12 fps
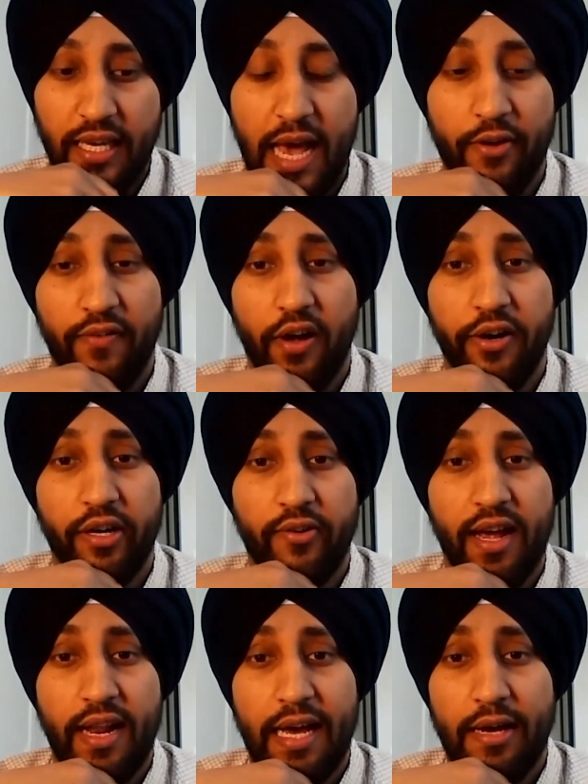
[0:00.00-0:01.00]
out of
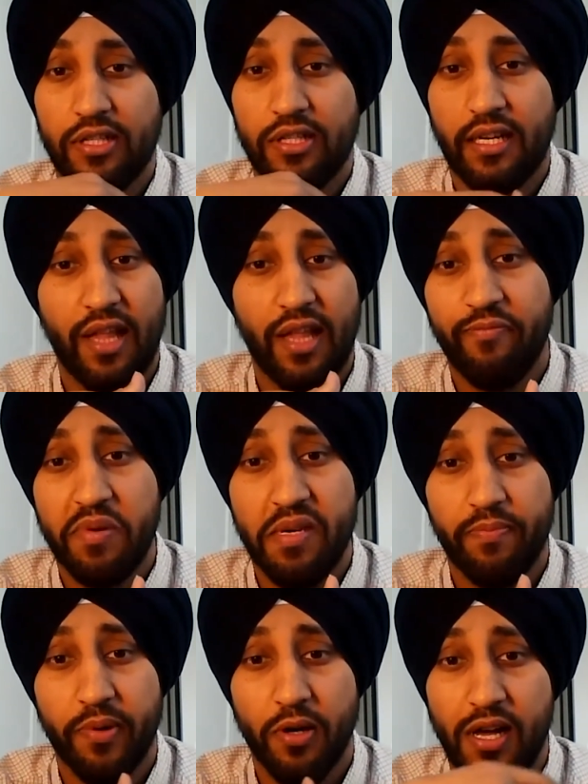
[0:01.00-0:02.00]
undergrad, I was like a lot of
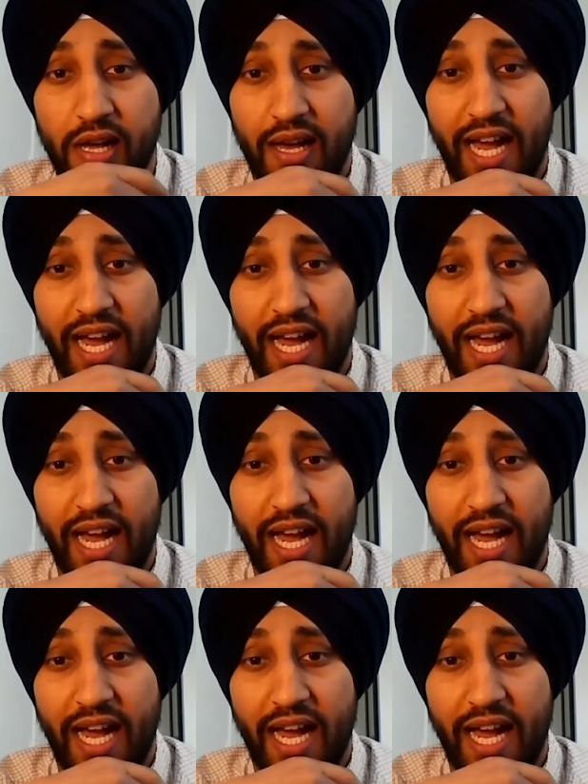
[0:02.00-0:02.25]
people.